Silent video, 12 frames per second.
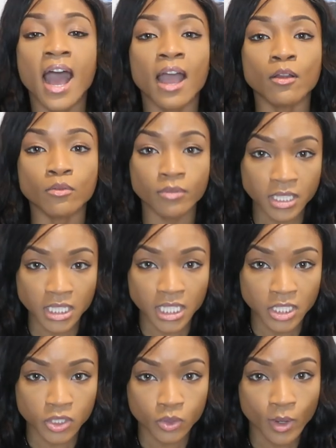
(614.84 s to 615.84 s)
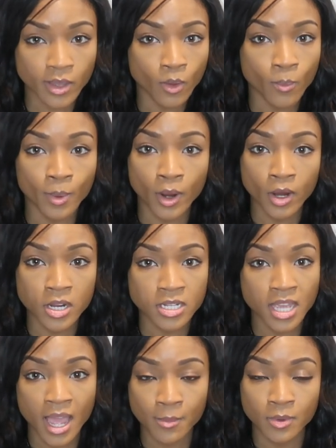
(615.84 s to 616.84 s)
I really enjoy the burn
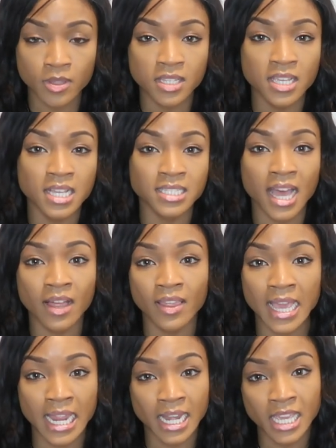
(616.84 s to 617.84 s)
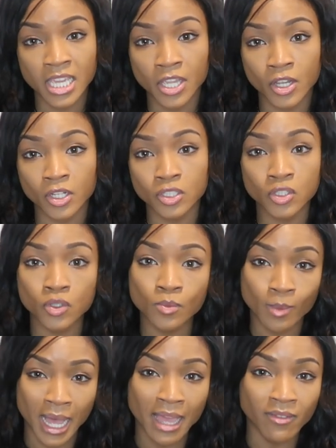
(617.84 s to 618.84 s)
time on these, how they adhere to
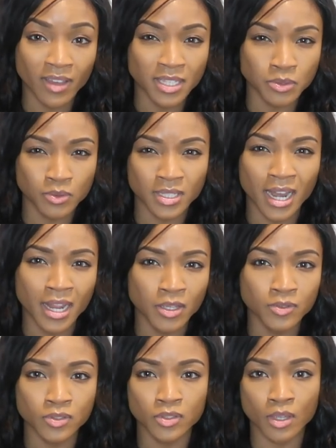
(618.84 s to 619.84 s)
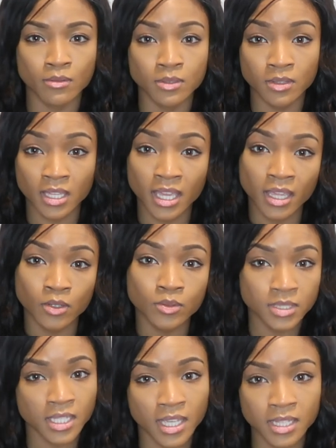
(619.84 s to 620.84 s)
my vessels that I use in terms of the candle
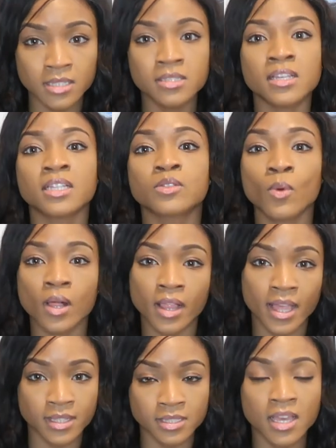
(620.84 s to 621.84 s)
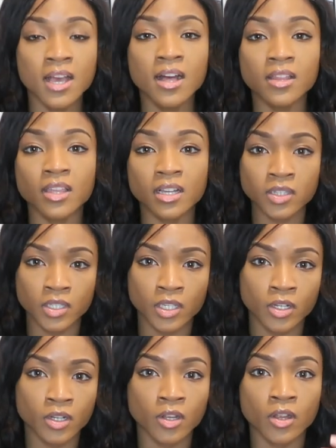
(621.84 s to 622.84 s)
tins, as well as the
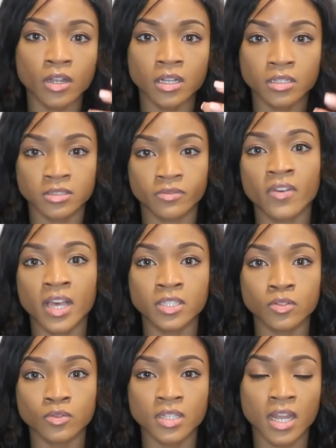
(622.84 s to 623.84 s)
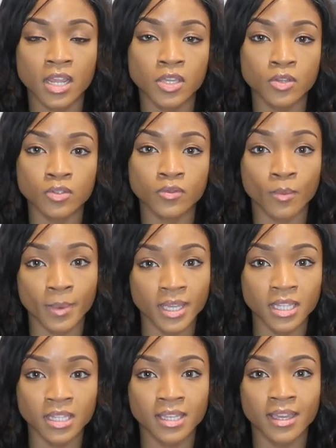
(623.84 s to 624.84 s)
clear vessels that I use for my
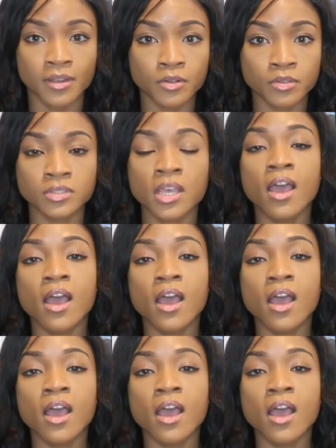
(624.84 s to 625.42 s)
healing candles.